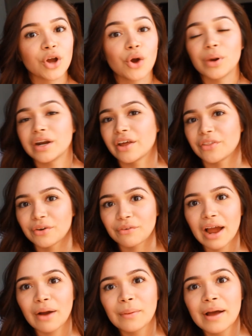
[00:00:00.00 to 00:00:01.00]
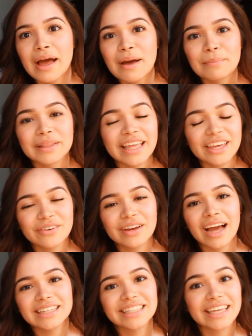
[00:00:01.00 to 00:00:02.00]
go another route. But thank you
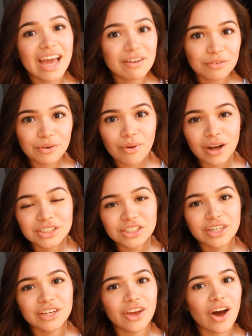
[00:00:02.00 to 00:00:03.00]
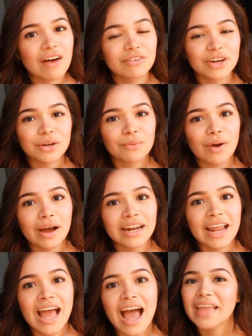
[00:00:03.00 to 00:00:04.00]
guys again for watching. Y'all have a good
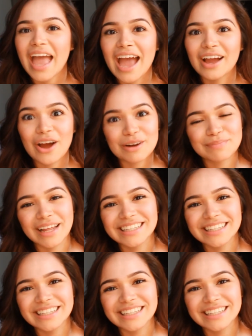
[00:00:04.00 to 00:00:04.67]
one, and God